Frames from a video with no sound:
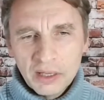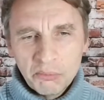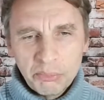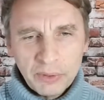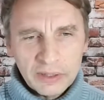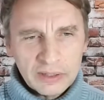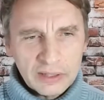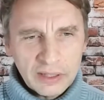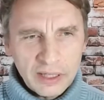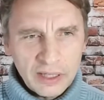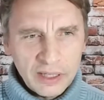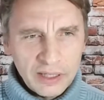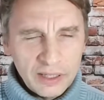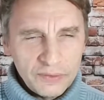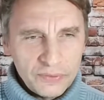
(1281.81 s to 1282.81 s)
but
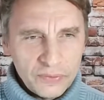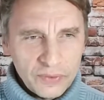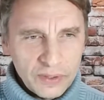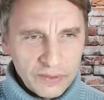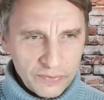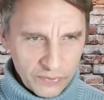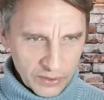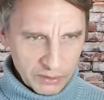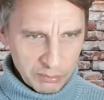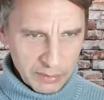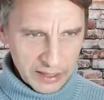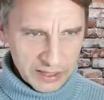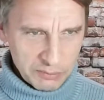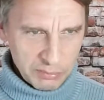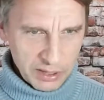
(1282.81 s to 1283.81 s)
if it
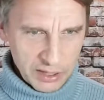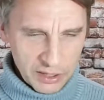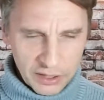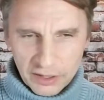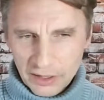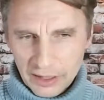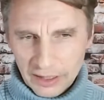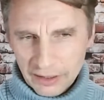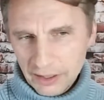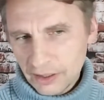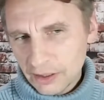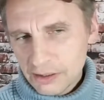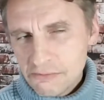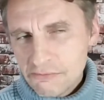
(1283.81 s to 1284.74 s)
must be here, then I think